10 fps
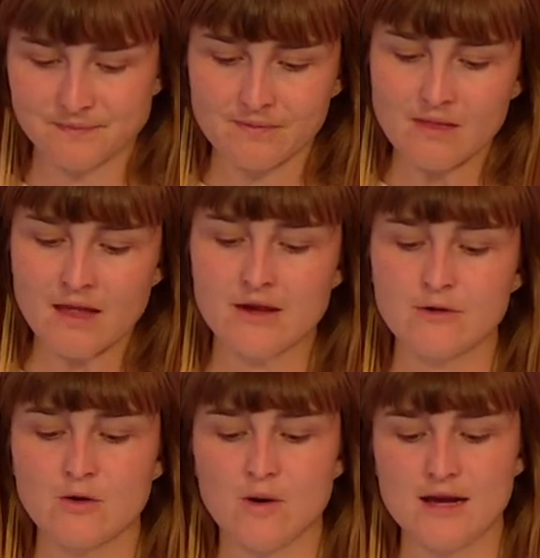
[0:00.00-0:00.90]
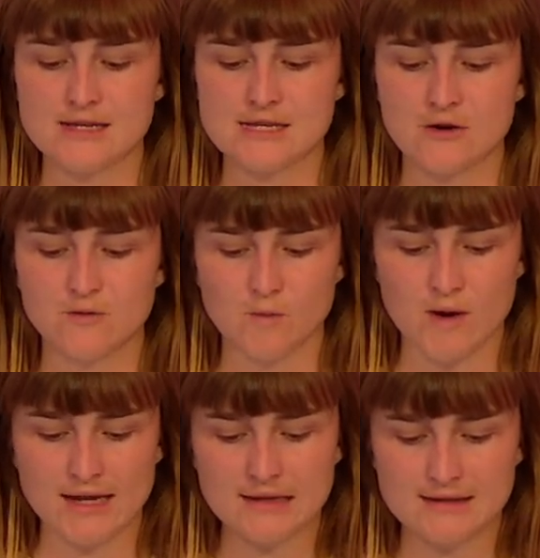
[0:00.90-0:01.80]
It requires
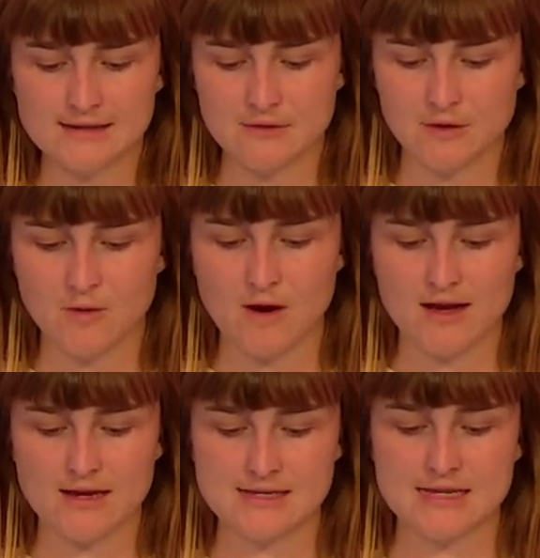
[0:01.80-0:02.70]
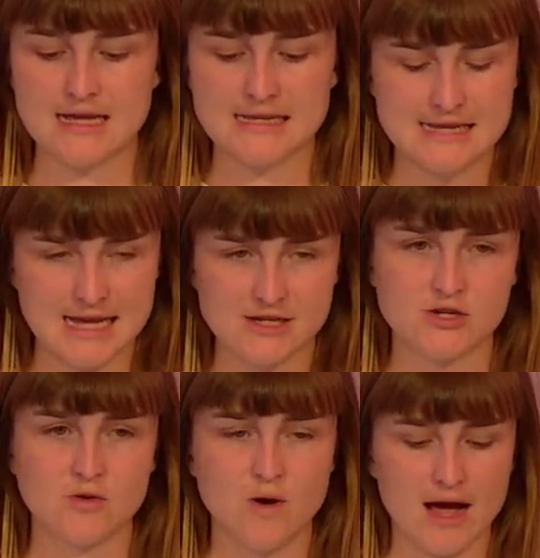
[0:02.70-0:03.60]
self-awareness, it requires
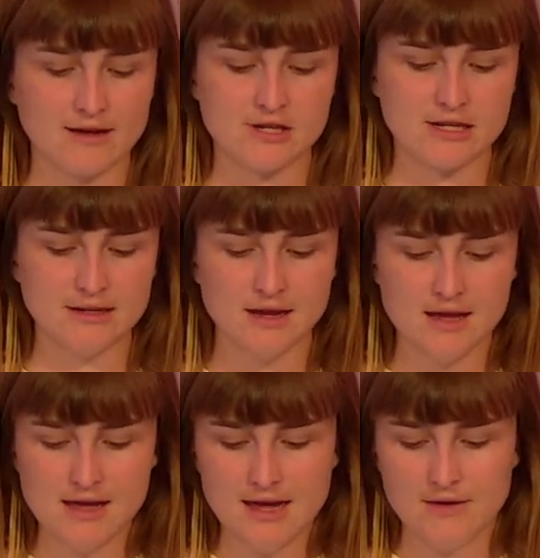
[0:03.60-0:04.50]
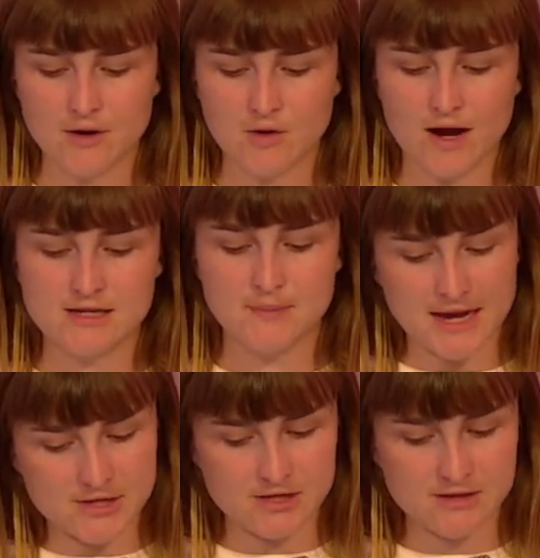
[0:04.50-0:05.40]
intentional action, it requires
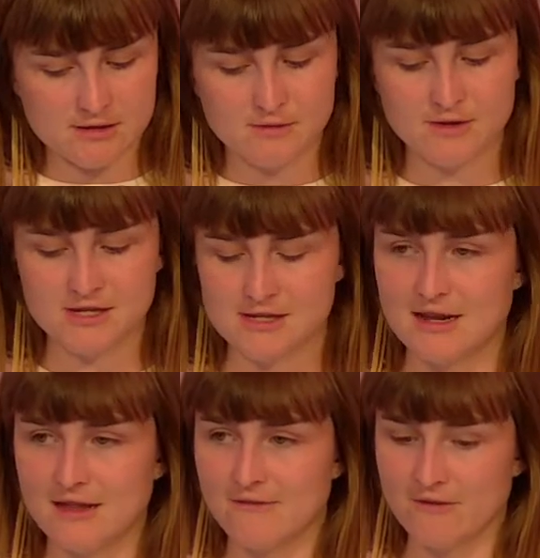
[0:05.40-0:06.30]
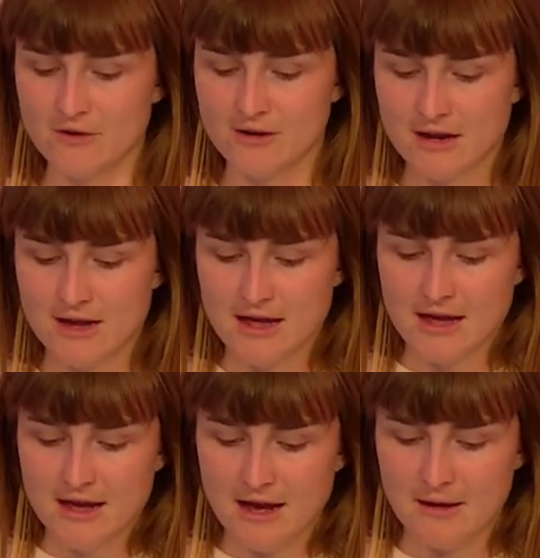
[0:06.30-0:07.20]
patience, which is another fruit,
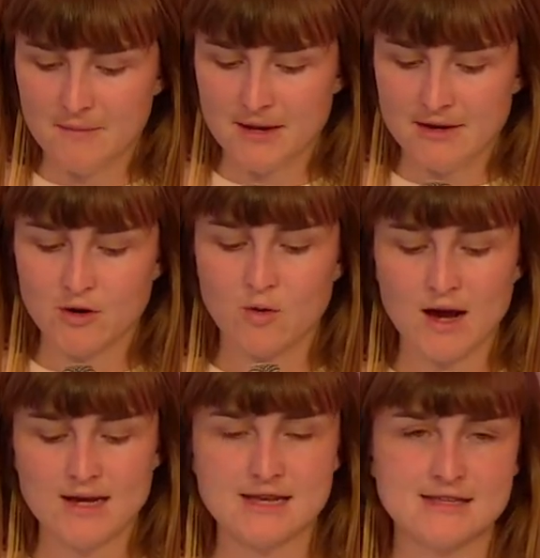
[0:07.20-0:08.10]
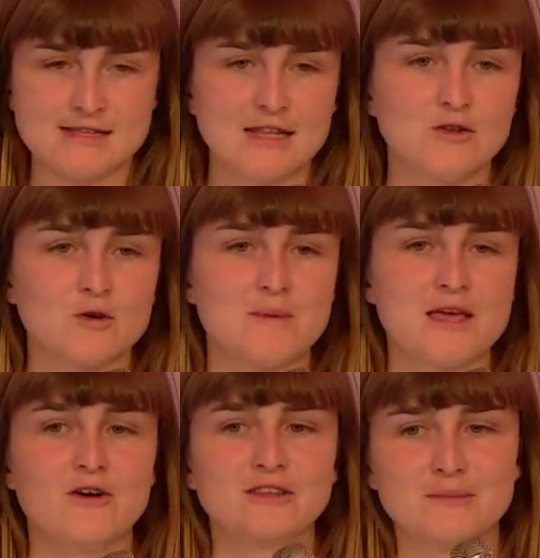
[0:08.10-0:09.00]
and it requires us to look
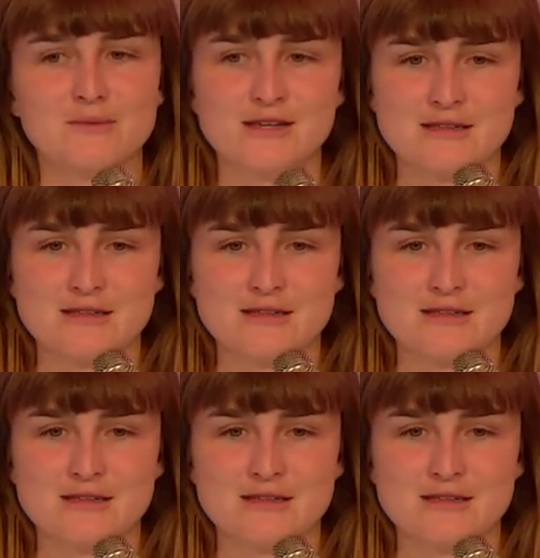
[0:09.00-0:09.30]
beyond the present